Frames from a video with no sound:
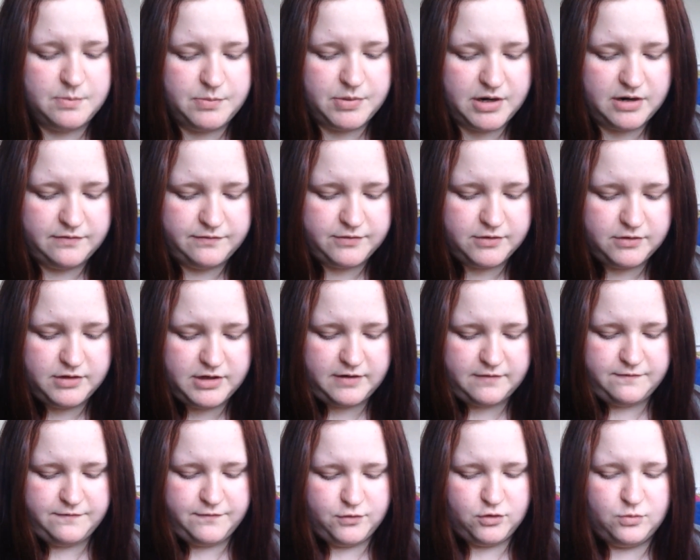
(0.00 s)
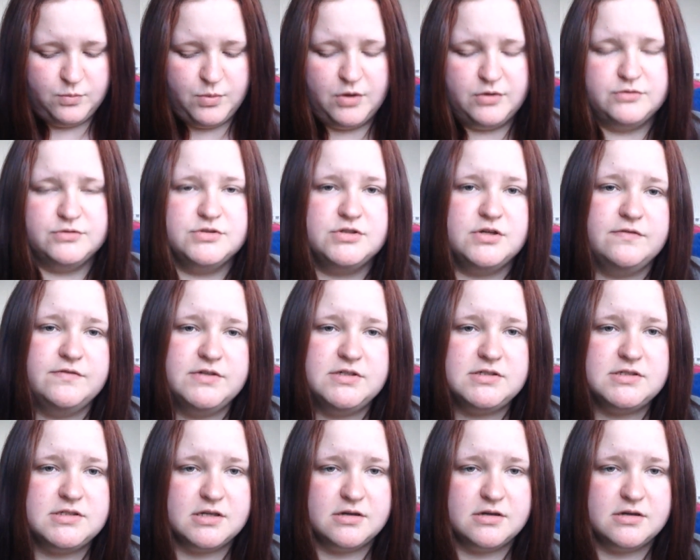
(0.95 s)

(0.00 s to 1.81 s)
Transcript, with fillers: But I've got like four bottles of it,